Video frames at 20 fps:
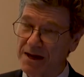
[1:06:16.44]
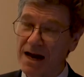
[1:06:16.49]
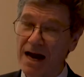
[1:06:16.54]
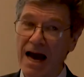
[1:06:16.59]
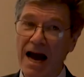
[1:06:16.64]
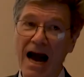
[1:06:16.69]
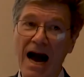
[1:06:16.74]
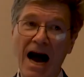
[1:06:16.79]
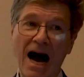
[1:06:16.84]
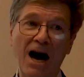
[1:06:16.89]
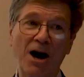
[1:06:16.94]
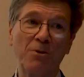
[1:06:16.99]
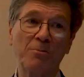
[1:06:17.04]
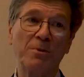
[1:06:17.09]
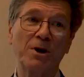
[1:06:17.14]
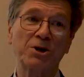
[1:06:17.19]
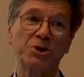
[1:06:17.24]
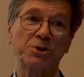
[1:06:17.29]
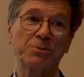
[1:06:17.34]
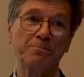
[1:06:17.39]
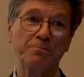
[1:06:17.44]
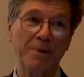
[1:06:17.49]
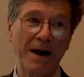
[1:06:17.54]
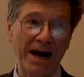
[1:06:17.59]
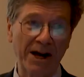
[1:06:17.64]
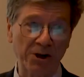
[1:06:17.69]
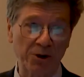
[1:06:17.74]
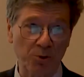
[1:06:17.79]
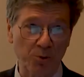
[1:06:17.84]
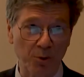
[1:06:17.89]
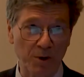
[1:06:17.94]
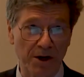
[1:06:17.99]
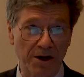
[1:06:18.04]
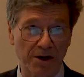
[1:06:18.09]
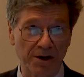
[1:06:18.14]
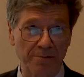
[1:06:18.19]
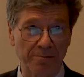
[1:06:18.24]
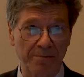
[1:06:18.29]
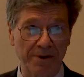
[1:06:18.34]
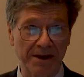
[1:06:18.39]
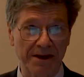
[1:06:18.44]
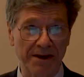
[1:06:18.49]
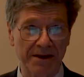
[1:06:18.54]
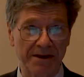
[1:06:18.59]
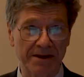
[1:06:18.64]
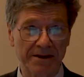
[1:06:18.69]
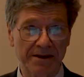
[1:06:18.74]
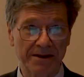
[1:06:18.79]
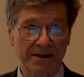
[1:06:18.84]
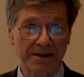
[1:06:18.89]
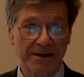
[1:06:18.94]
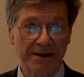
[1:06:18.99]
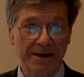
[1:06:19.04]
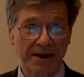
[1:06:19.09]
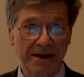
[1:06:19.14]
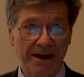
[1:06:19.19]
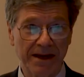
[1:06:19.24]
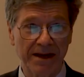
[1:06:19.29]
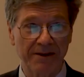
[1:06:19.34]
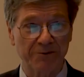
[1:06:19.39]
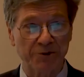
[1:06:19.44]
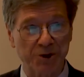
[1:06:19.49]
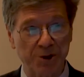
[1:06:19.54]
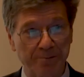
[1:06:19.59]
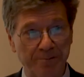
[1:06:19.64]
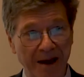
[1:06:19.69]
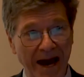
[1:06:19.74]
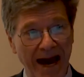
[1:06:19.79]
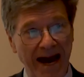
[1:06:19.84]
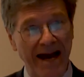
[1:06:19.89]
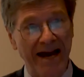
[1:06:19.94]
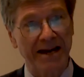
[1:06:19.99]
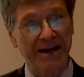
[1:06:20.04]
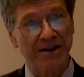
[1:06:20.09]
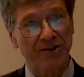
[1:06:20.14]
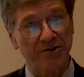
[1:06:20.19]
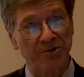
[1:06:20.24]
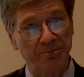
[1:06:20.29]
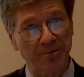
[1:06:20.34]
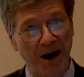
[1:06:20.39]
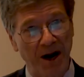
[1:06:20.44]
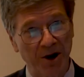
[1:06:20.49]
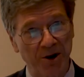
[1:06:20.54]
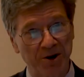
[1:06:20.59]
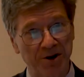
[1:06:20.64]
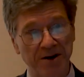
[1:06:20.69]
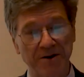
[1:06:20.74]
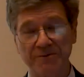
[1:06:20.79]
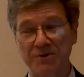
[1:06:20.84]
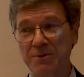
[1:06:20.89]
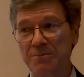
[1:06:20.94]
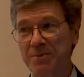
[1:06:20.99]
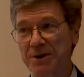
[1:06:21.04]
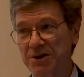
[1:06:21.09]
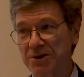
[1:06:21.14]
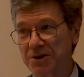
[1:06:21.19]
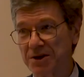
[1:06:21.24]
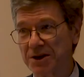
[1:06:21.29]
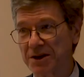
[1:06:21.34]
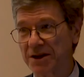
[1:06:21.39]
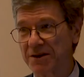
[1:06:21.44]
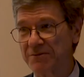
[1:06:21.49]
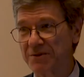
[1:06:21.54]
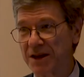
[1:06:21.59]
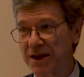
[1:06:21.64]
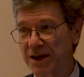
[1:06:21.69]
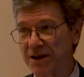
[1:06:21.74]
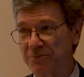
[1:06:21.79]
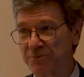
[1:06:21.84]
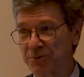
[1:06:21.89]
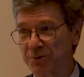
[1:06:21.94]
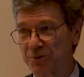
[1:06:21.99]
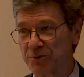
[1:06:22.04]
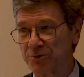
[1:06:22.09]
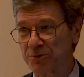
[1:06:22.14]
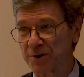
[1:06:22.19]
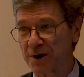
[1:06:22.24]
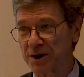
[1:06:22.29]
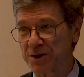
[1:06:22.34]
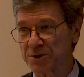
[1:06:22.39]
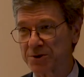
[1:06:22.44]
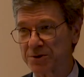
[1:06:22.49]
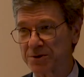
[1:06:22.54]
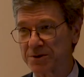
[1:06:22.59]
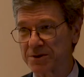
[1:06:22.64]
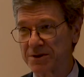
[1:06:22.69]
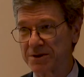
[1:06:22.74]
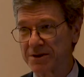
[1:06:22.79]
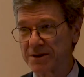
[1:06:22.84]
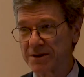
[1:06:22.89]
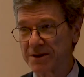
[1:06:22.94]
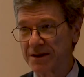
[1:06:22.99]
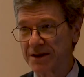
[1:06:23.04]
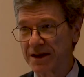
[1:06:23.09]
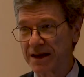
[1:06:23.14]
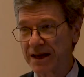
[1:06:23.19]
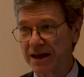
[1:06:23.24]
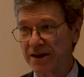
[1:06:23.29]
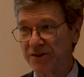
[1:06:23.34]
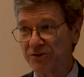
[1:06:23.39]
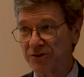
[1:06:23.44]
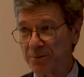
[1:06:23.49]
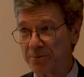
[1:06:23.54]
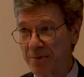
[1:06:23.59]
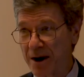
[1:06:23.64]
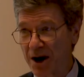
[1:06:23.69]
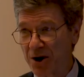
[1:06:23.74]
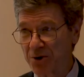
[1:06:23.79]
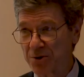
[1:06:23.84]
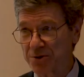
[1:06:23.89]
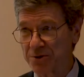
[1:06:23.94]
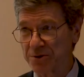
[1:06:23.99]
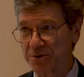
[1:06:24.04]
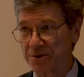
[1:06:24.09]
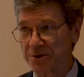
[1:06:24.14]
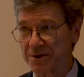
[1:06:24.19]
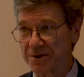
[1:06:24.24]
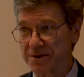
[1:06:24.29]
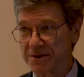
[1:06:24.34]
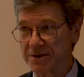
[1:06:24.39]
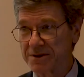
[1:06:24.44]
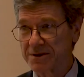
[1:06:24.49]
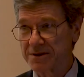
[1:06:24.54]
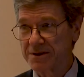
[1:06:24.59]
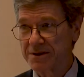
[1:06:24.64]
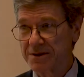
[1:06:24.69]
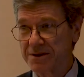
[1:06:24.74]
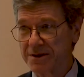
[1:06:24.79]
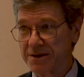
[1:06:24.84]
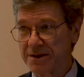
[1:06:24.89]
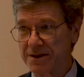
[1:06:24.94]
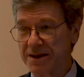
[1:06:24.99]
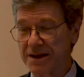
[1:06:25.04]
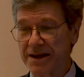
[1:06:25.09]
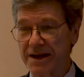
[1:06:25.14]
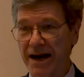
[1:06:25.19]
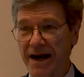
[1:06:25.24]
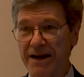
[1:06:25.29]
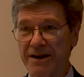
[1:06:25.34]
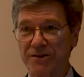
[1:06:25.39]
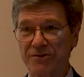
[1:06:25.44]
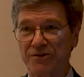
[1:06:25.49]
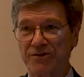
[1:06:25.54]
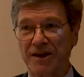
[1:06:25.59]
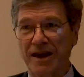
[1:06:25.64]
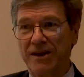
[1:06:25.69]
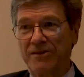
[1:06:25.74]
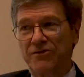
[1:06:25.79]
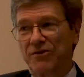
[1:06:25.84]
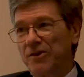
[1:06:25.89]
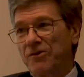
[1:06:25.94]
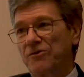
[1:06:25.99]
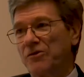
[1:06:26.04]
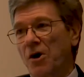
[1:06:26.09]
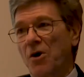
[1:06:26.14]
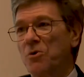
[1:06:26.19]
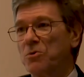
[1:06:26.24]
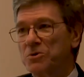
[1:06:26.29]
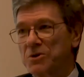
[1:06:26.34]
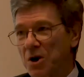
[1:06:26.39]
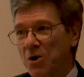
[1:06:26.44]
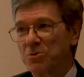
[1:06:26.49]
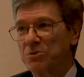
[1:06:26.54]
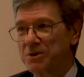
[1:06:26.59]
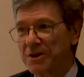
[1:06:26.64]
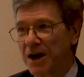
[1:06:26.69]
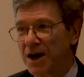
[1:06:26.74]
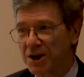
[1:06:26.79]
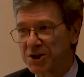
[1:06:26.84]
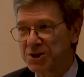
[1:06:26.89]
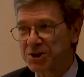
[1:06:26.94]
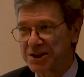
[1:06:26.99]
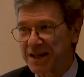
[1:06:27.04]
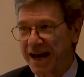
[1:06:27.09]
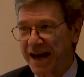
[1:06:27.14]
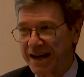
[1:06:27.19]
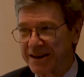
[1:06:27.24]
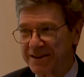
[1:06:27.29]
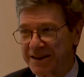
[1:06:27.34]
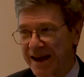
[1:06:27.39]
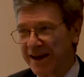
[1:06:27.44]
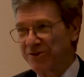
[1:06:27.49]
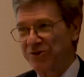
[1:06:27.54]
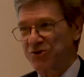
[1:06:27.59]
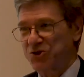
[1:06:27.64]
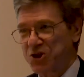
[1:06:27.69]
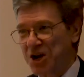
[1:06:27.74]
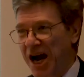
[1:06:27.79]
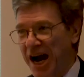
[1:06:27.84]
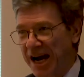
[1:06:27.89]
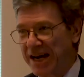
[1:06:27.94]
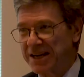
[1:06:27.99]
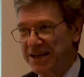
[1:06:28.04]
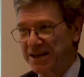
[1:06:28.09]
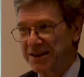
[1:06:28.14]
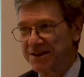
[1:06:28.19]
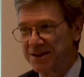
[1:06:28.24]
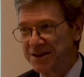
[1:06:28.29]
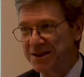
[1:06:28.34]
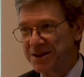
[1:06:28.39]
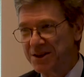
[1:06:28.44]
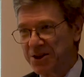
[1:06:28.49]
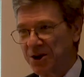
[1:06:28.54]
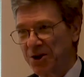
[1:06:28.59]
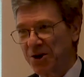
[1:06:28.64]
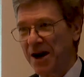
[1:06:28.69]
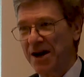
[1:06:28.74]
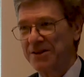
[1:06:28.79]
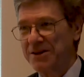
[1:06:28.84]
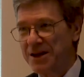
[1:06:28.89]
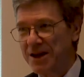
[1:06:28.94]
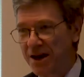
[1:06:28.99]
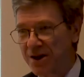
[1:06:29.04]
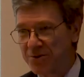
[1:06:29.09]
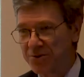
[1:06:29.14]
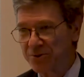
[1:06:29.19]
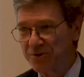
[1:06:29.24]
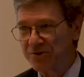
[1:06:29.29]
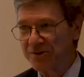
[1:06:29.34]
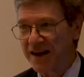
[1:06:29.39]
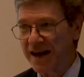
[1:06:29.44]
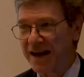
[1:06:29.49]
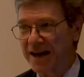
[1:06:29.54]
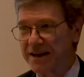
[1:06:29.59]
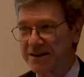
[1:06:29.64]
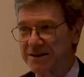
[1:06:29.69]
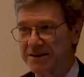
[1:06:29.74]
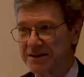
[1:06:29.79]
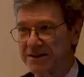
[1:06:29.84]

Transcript: how much better will it be if Japan is part of the building of the infrastructure, is a partner? The United States says, oh, don't touch that, that's China, they're on the other side.